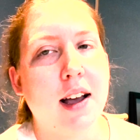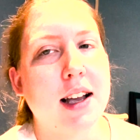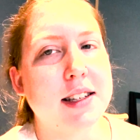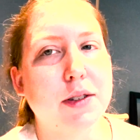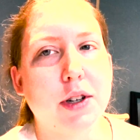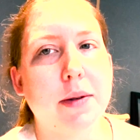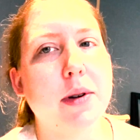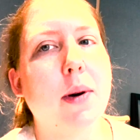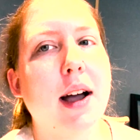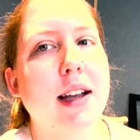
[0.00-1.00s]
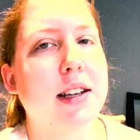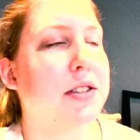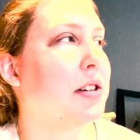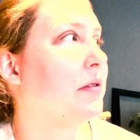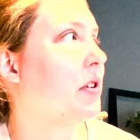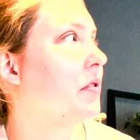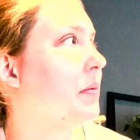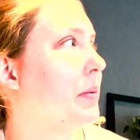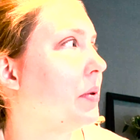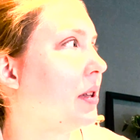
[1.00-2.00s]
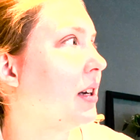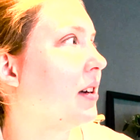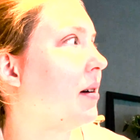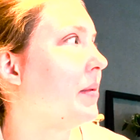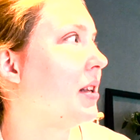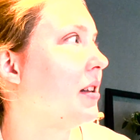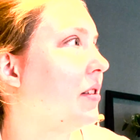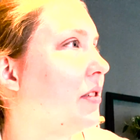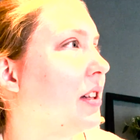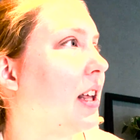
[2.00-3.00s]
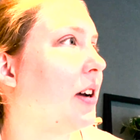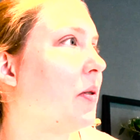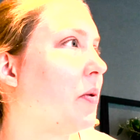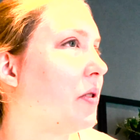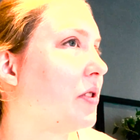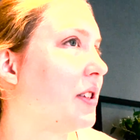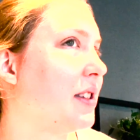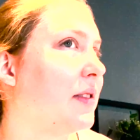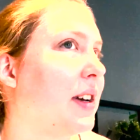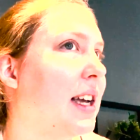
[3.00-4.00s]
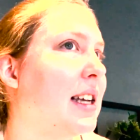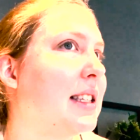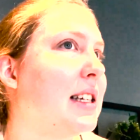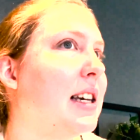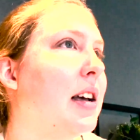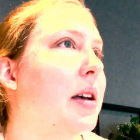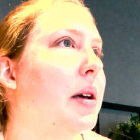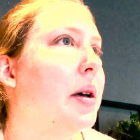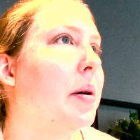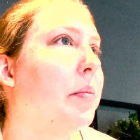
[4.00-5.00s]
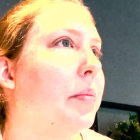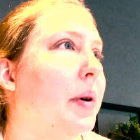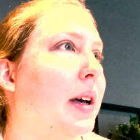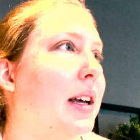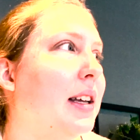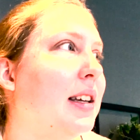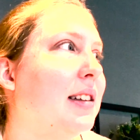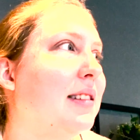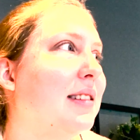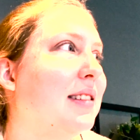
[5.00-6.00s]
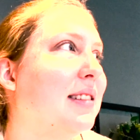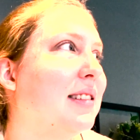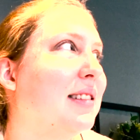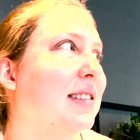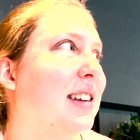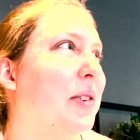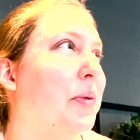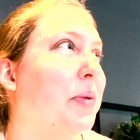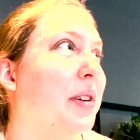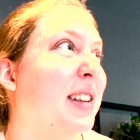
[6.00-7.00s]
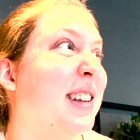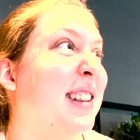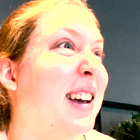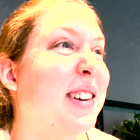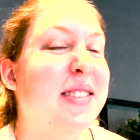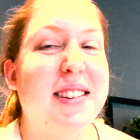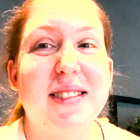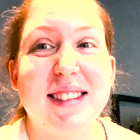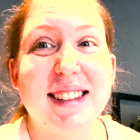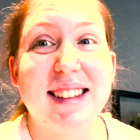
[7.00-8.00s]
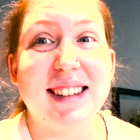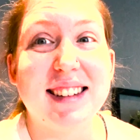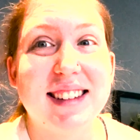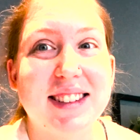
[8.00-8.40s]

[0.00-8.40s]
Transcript: I still try to be quiet because you never know if people like come in and they're in like corners and stuff I can't see. But I really like when no one's in here.